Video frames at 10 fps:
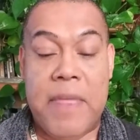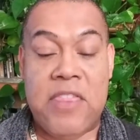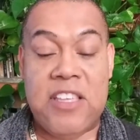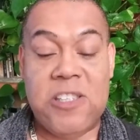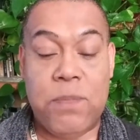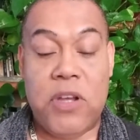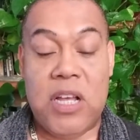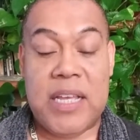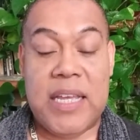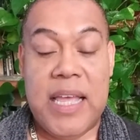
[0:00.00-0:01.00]
This
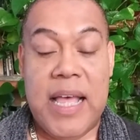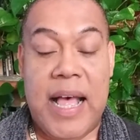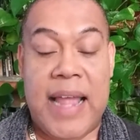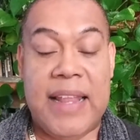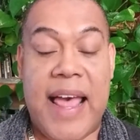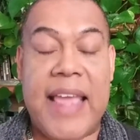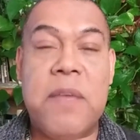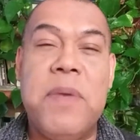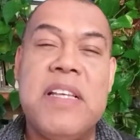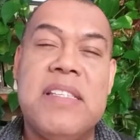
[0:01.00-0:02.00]
book I
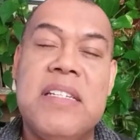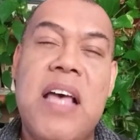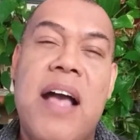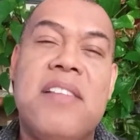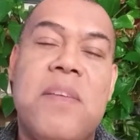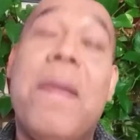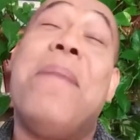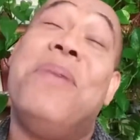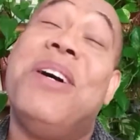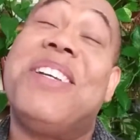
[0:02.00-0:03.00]
like because it talks,
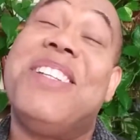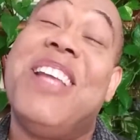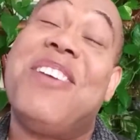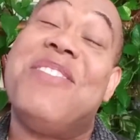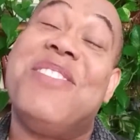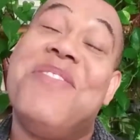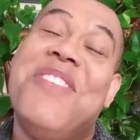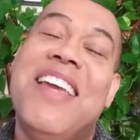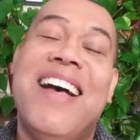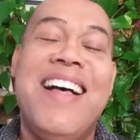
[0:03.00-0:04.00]
my book,
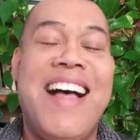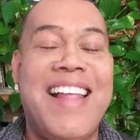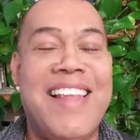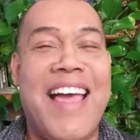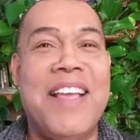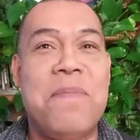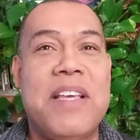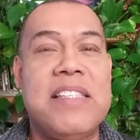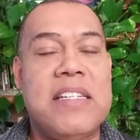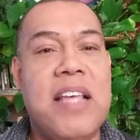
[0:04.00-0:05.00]
NECROSOPHIA, I like
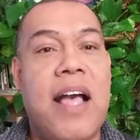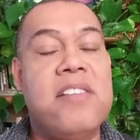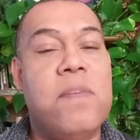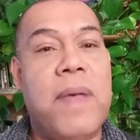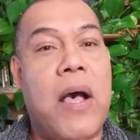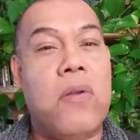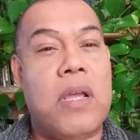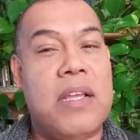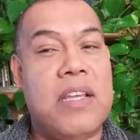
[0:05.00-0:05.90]
because it talks about